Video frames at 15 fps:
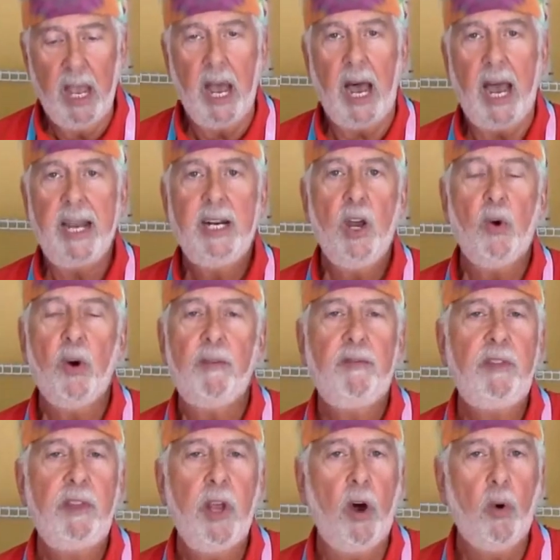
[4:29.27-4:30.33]
I know of
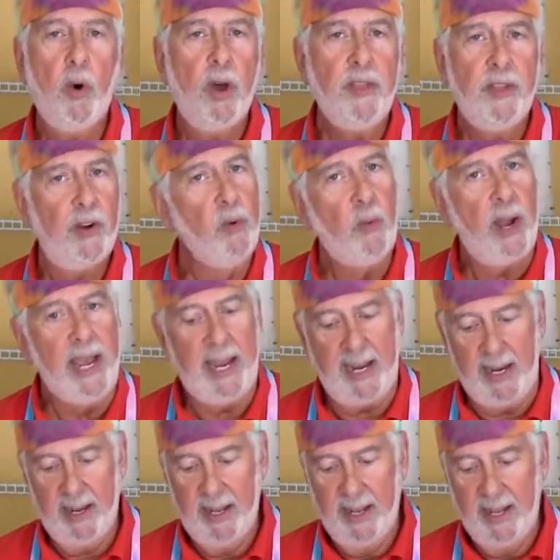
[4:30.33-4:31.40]
no other
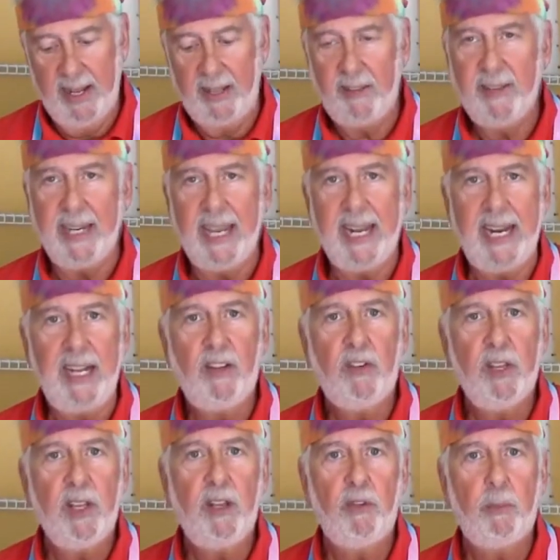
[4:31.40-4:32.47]
way to get
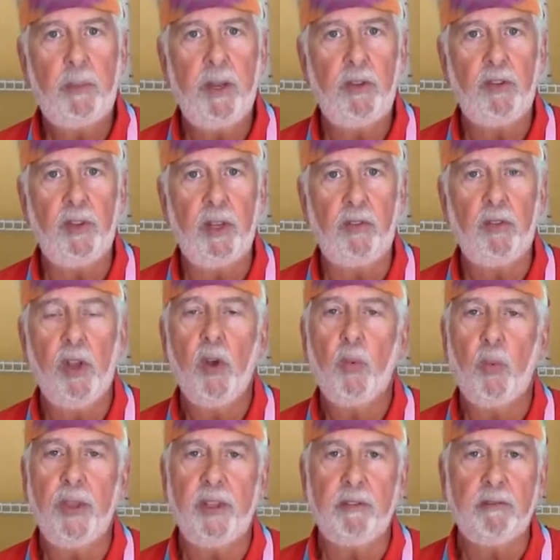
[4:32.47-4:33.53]
into this business
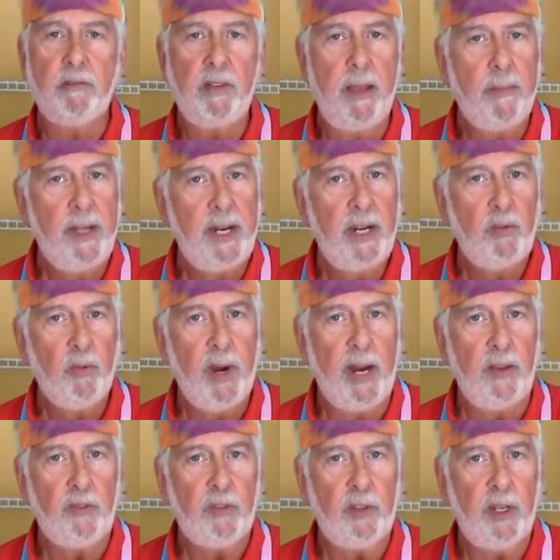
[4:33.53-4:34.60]
with limited
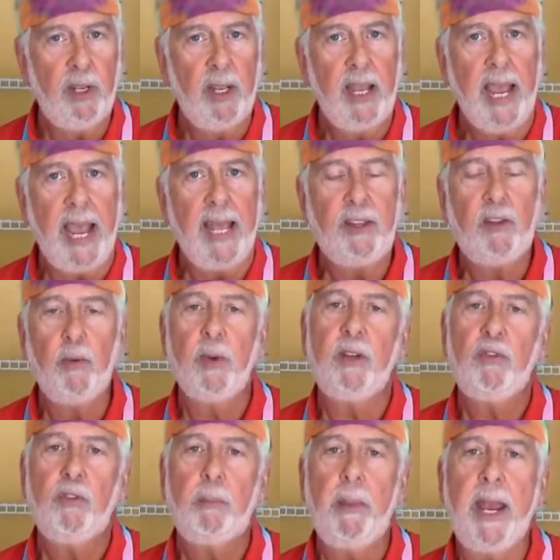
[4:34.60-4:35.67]
risk and to
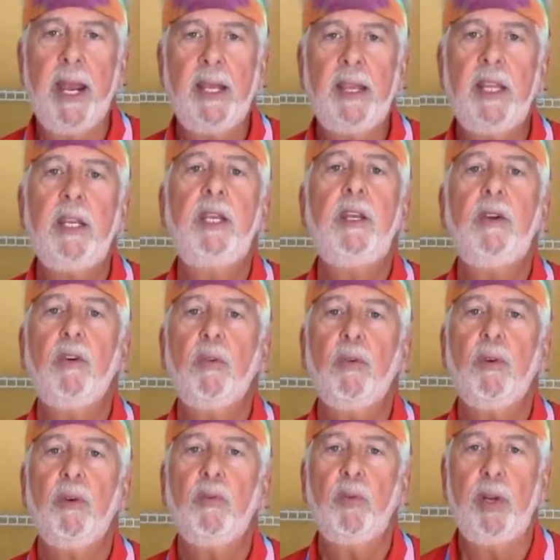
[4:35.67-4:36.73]
expand the
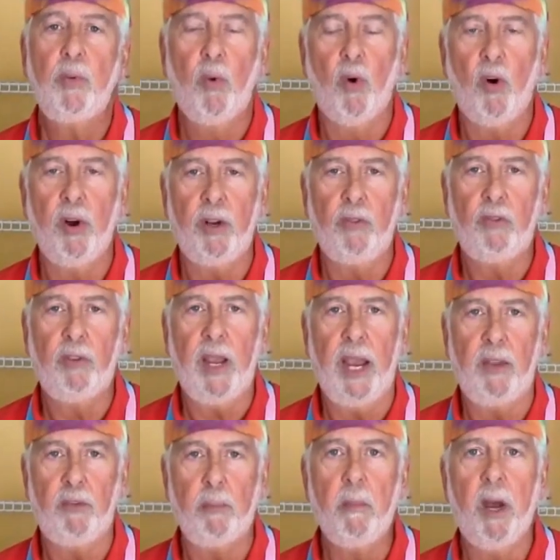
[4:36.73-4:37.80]
rewards
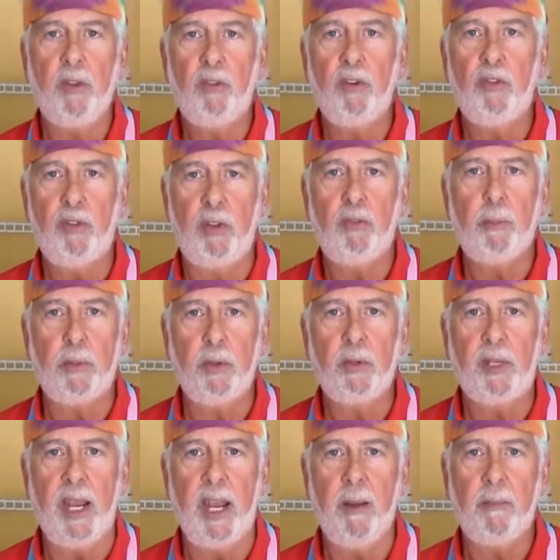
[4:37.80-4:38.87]
as much as this boot
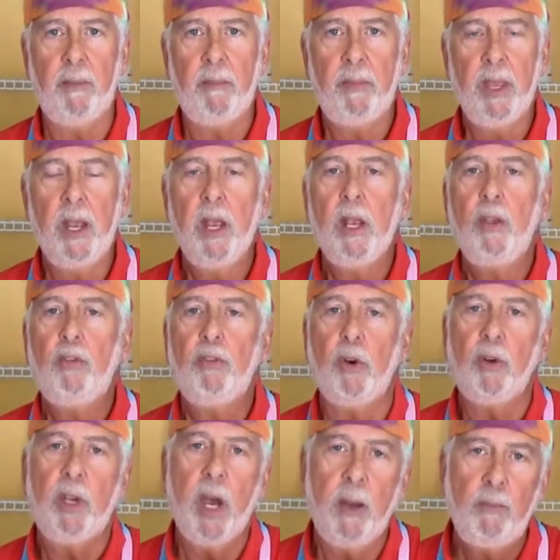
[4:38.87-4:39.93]
camp. So
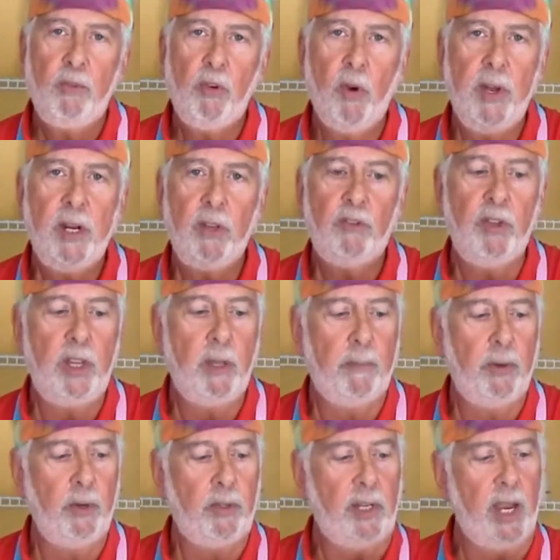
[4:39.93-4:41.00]
come join us in the
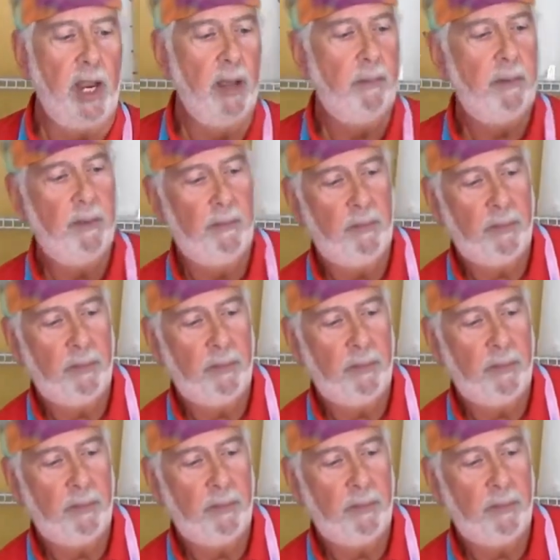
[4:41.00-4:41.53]
boot camp.